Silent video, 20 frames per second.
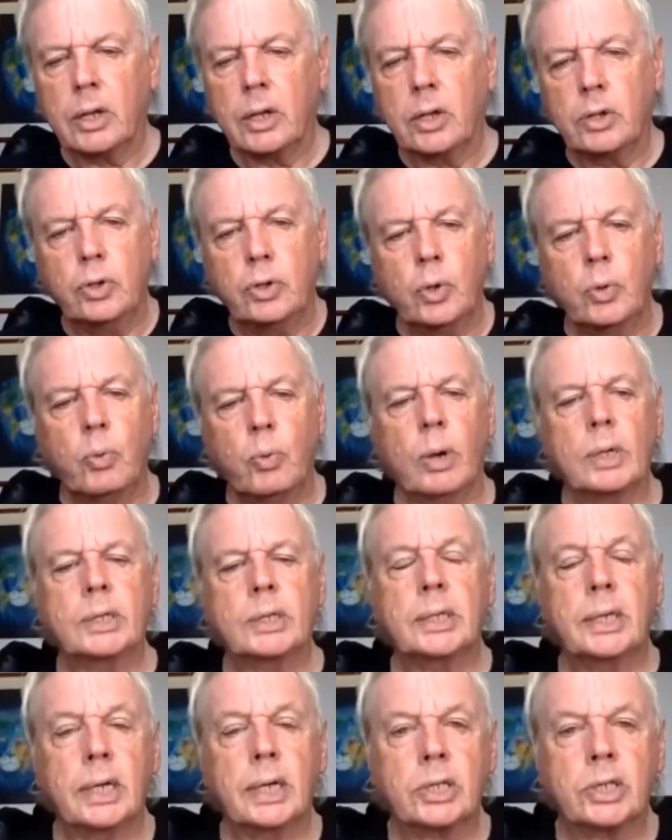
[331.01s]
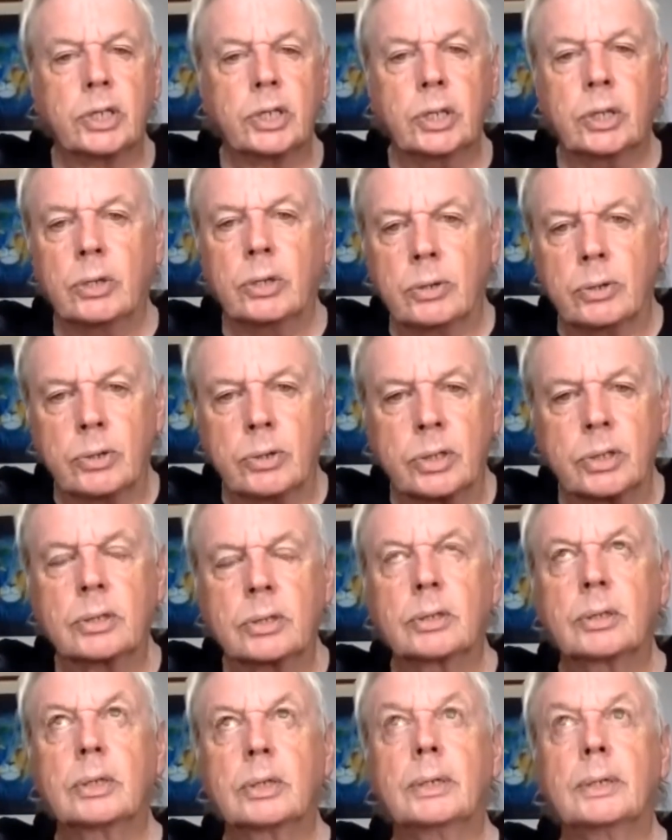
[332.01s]
You want an
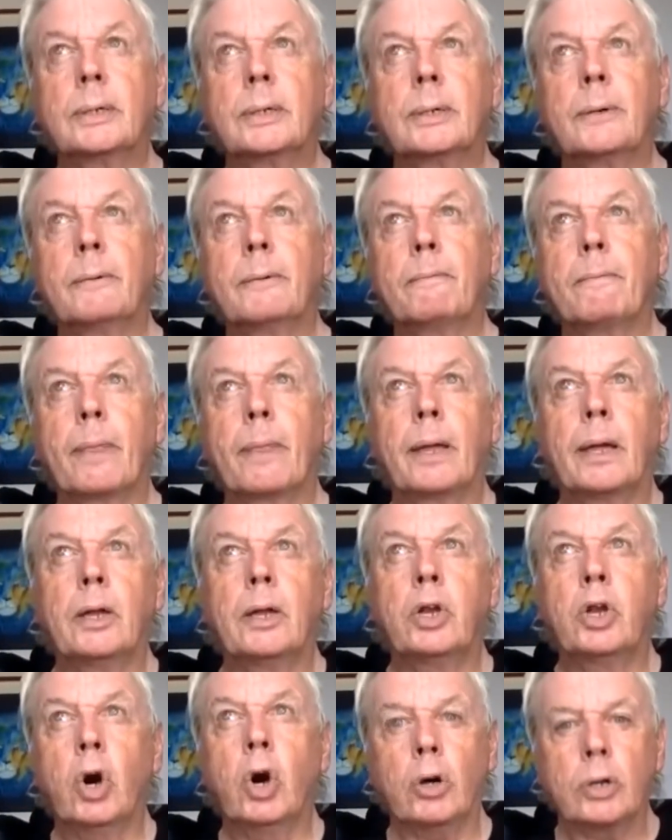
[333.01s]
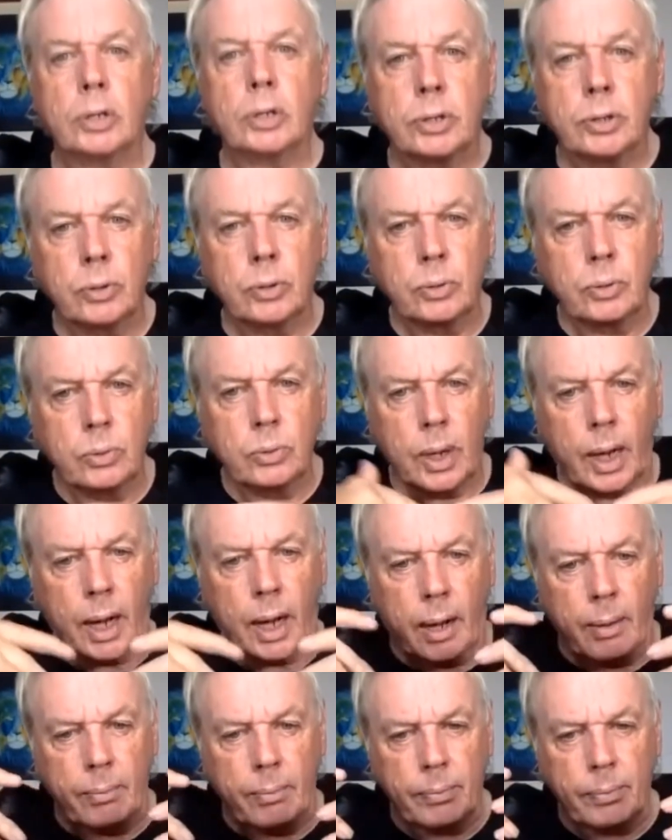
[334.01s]
excuse not to
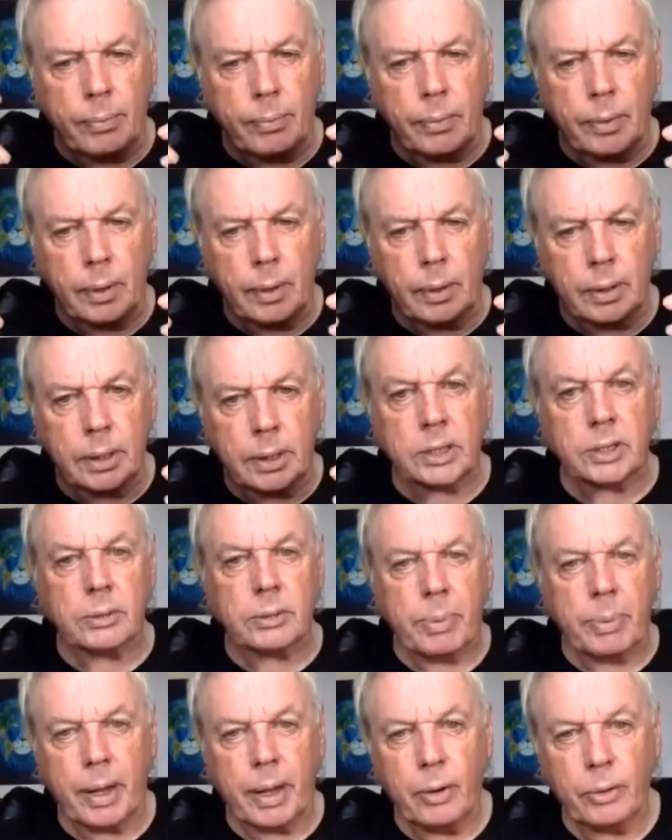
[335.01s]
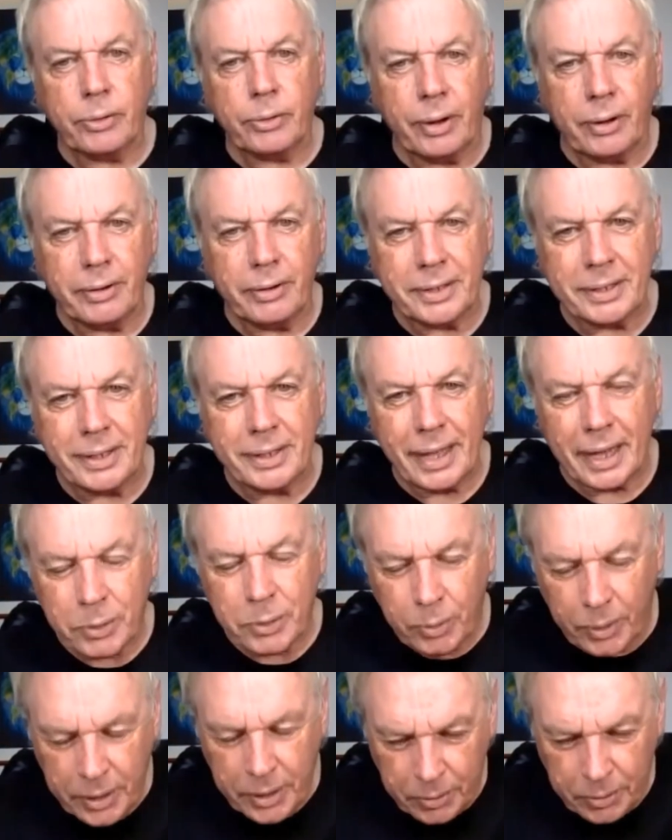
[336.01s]
um, disobey authority. That's
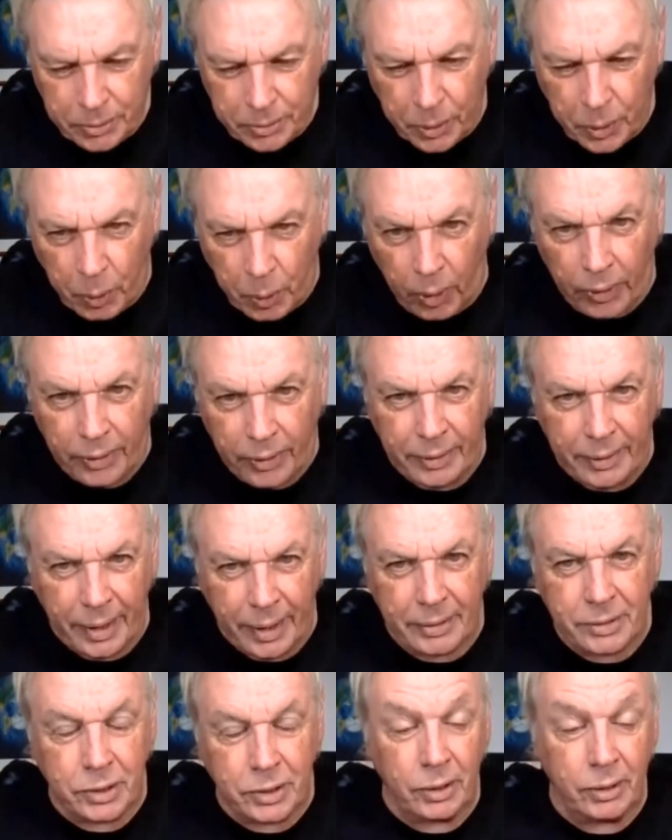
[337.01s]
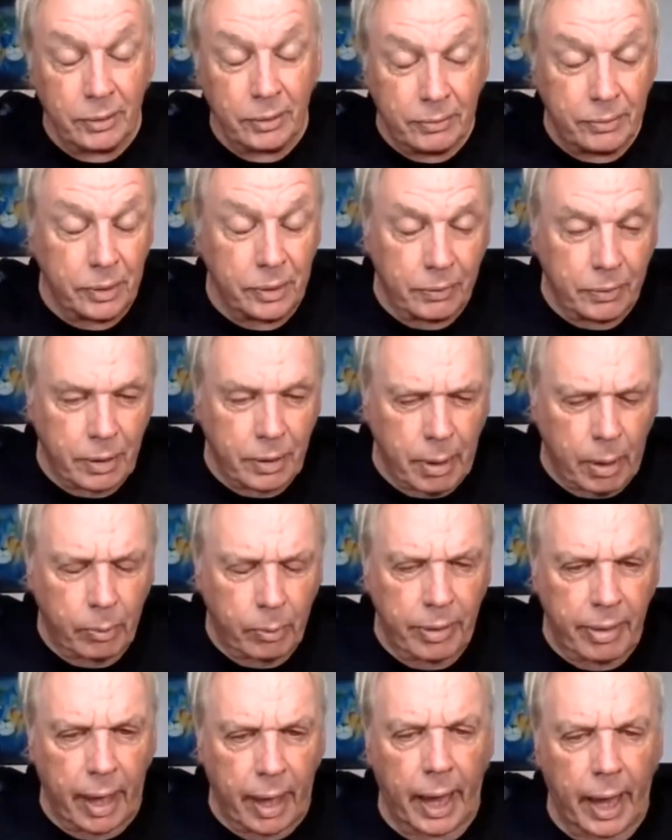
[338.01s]
what you, you want. And so you've, you've come up
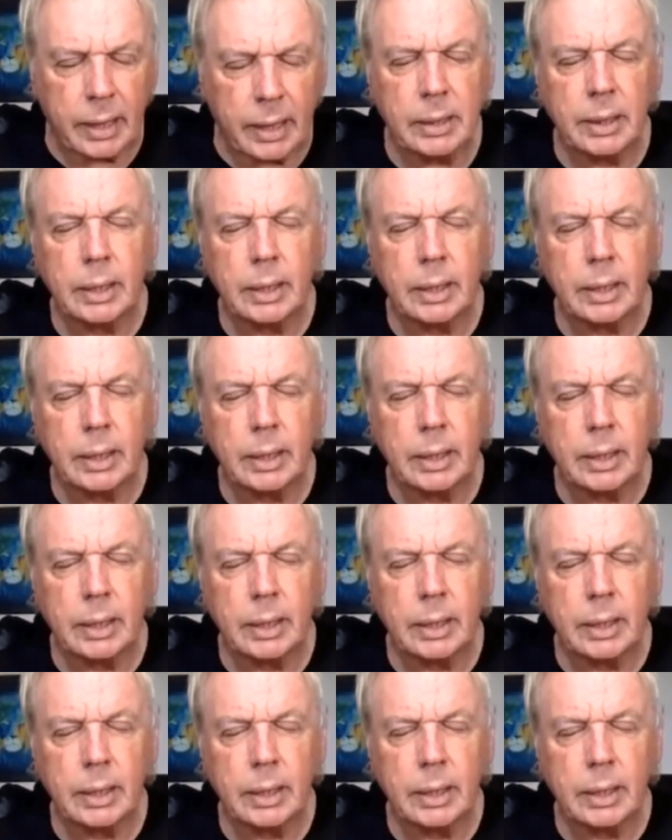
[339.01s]
with that.